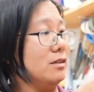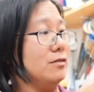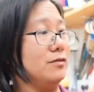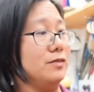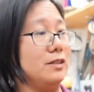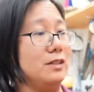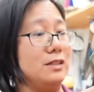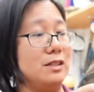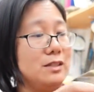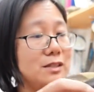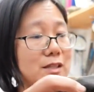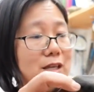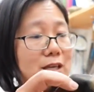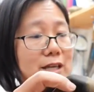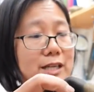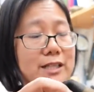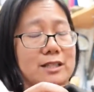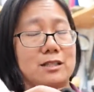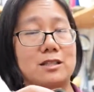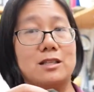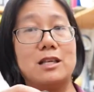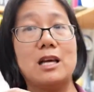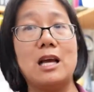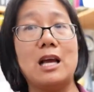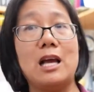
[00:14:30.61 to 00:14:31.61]
of the
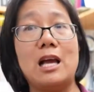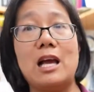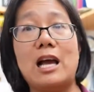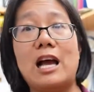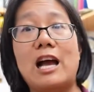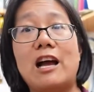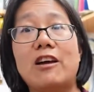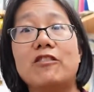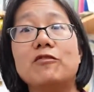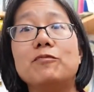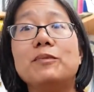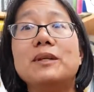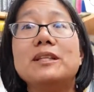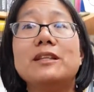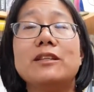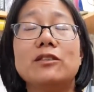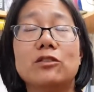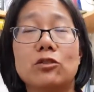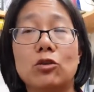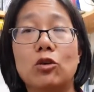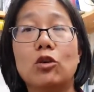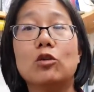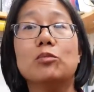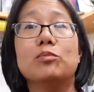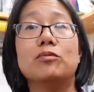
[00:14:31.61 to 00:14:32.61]
designs have been
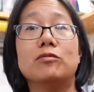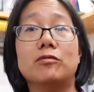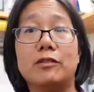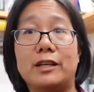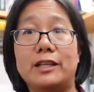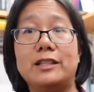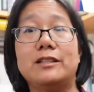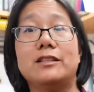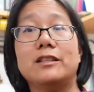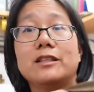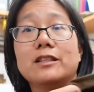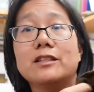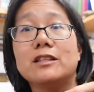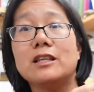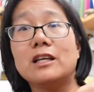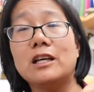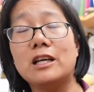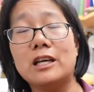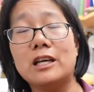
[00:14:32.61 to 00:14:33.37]
incorporated